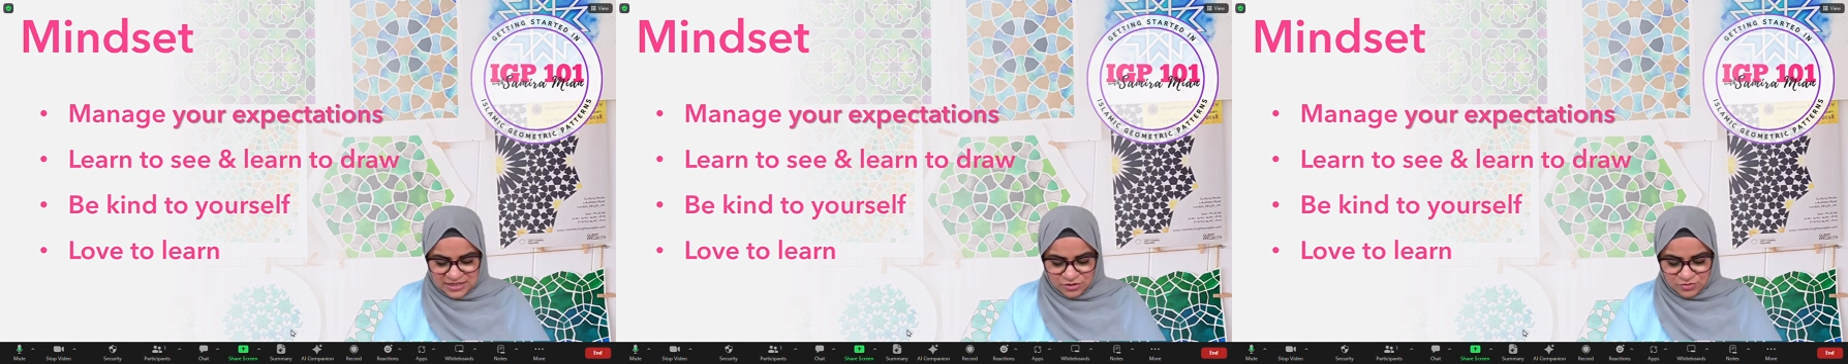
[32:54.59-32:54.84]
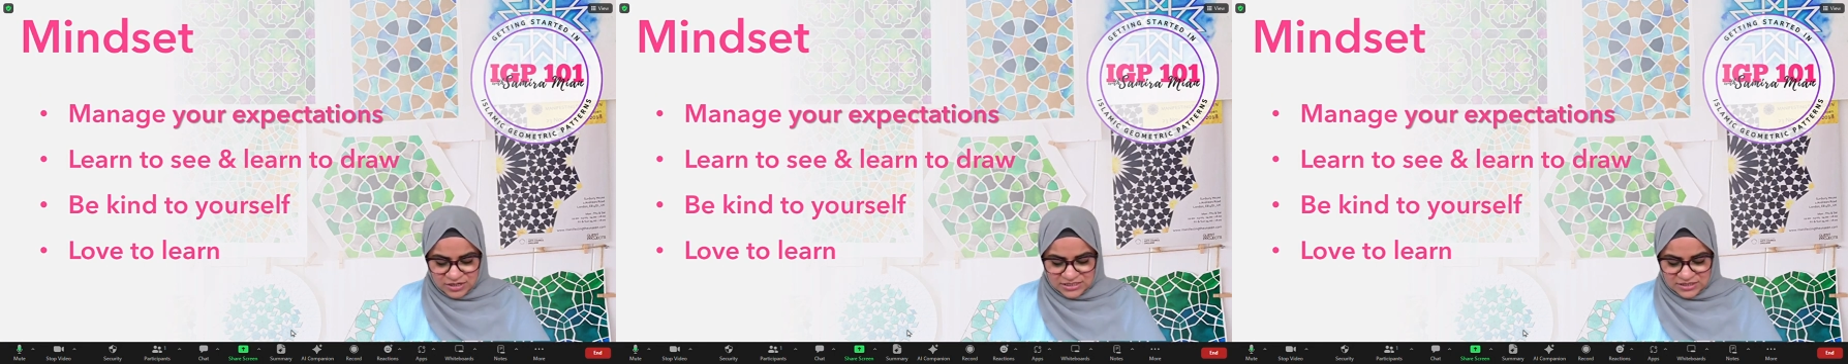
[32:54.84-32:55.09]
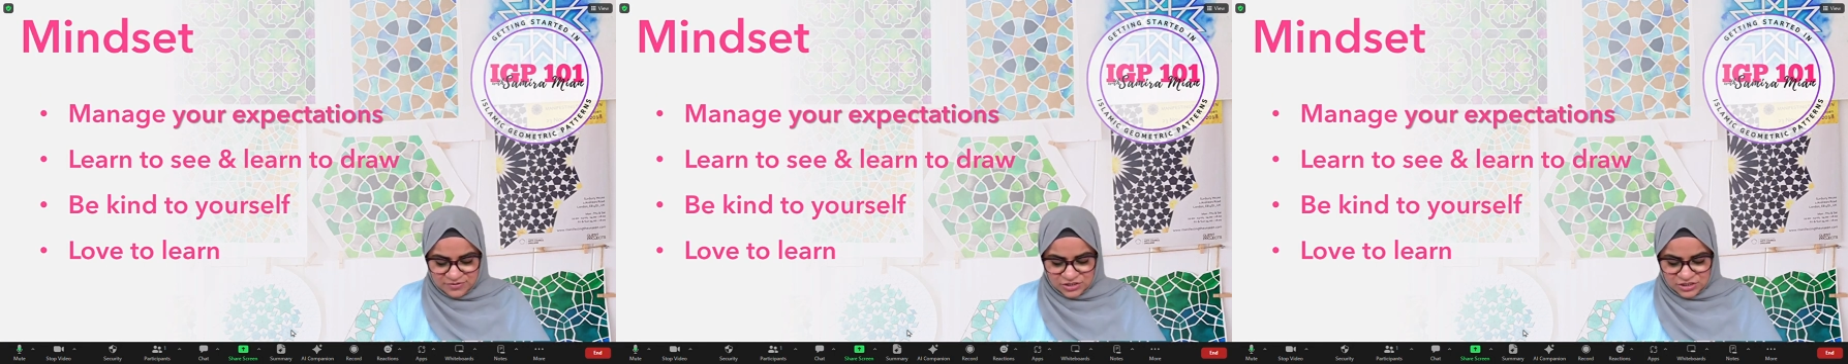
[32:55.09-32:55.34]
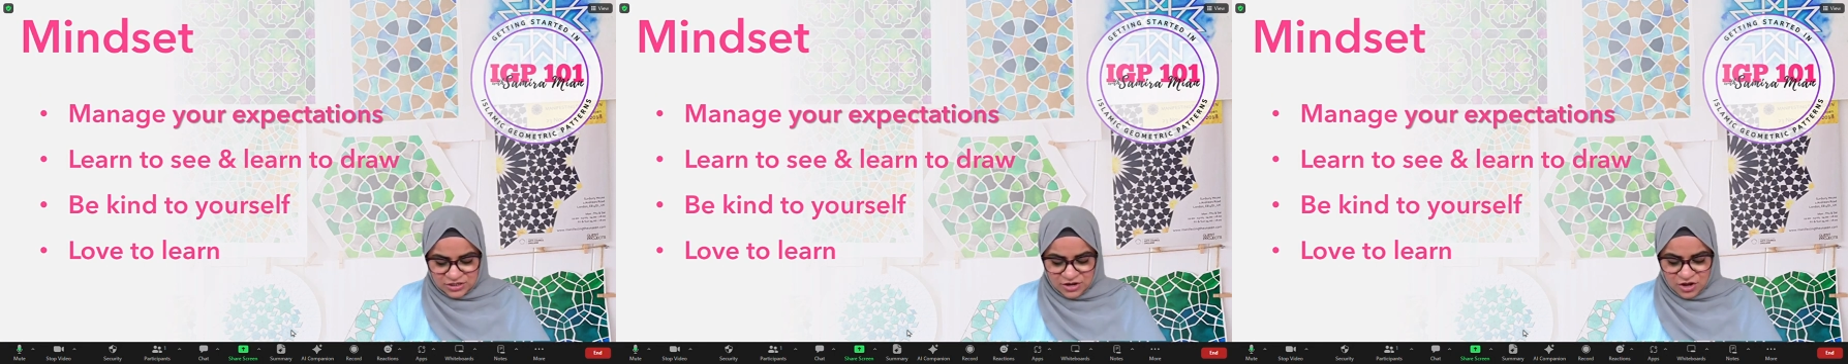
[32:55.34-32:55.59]
It is
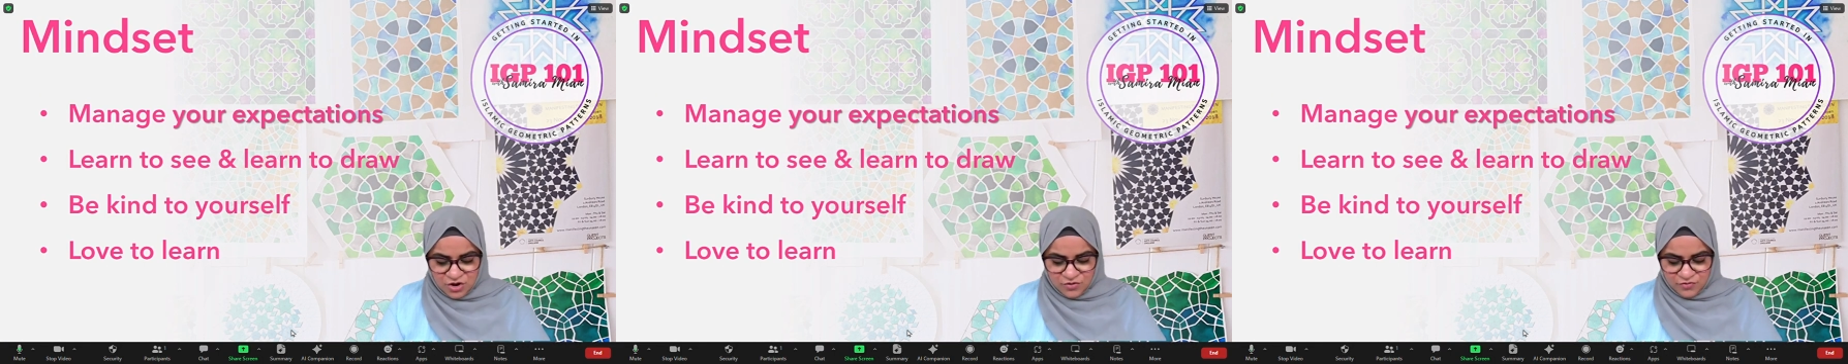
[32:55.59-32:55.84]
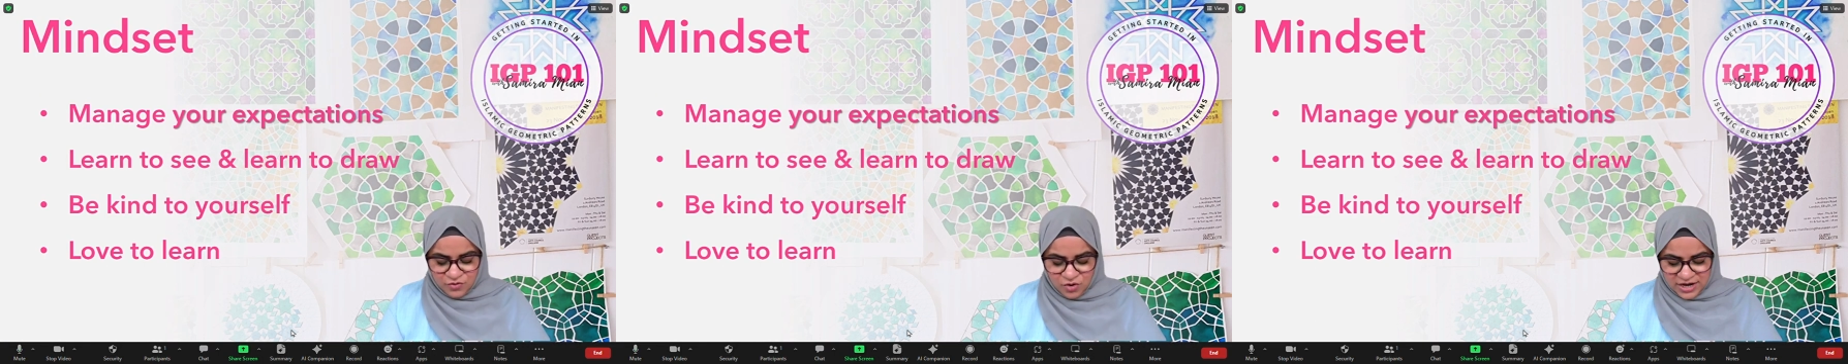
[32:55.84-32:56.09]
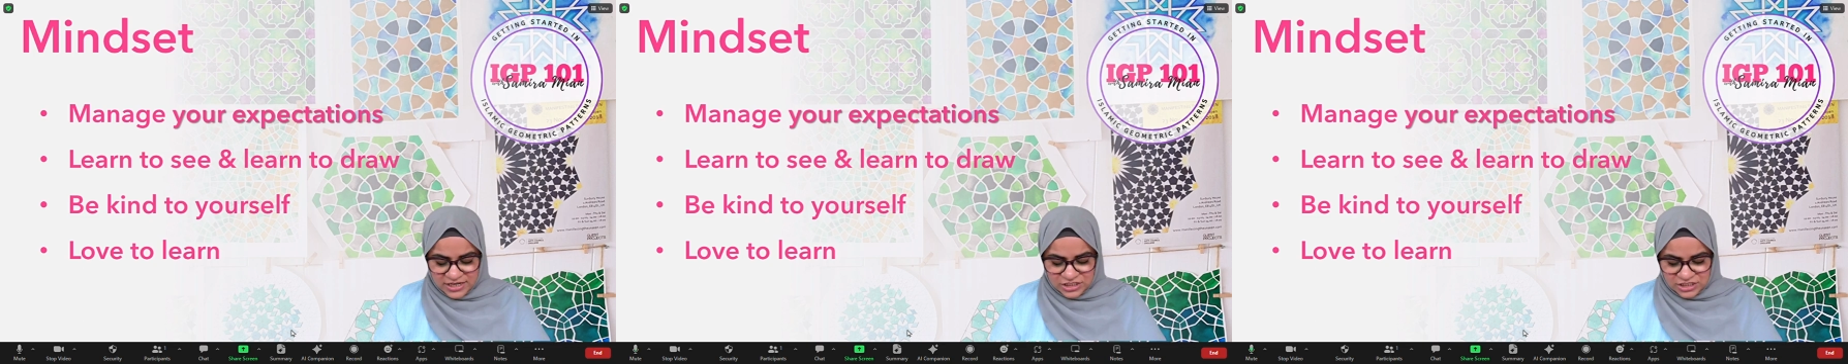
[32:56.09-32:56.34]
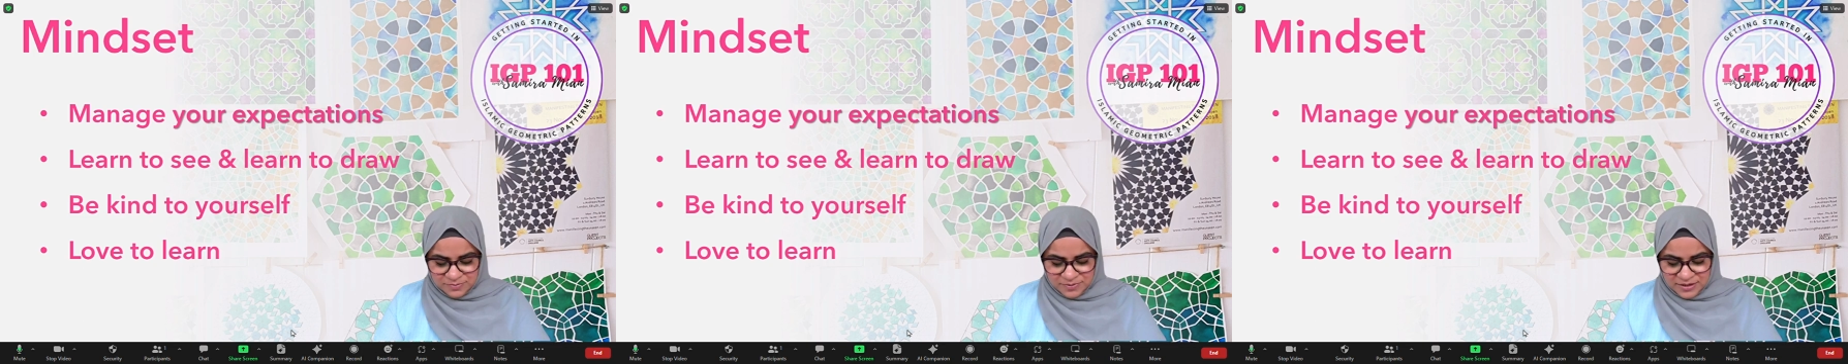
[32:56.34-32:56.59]
essential for someone to be in a
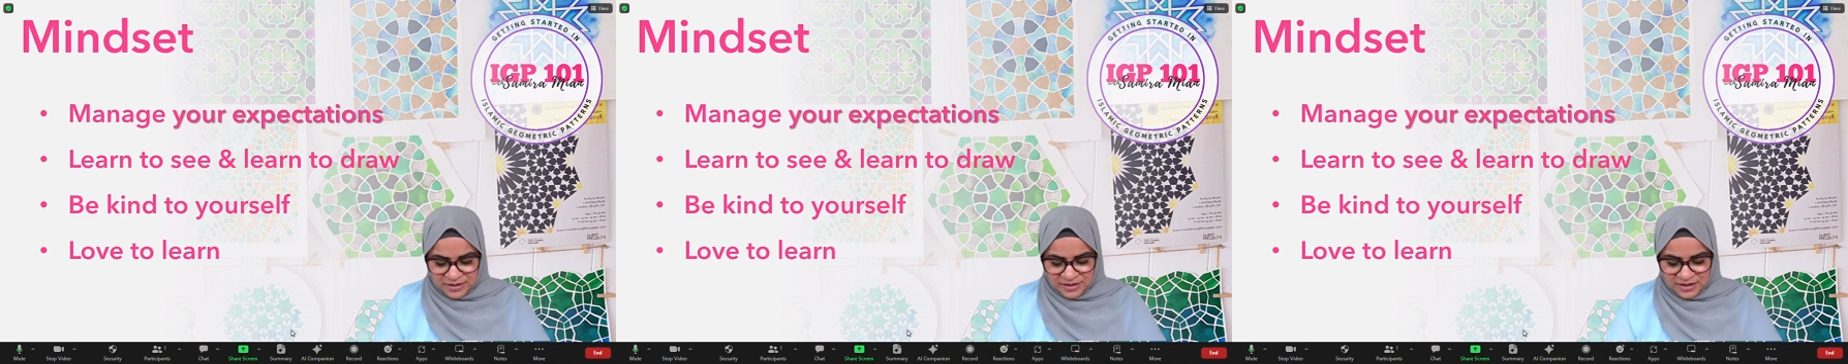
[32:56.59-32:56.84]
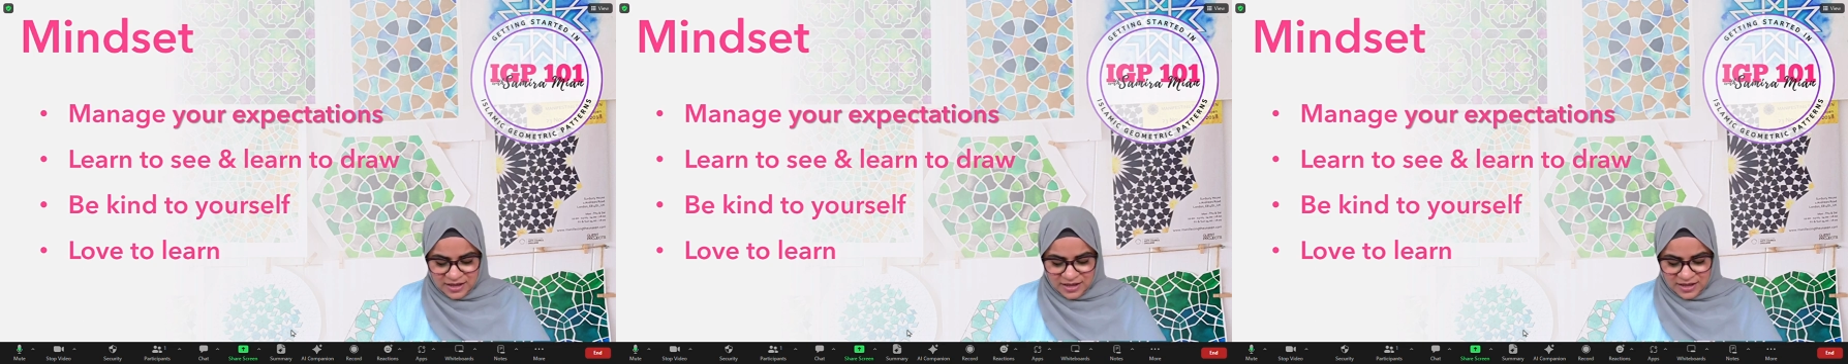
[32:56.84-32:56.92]
position to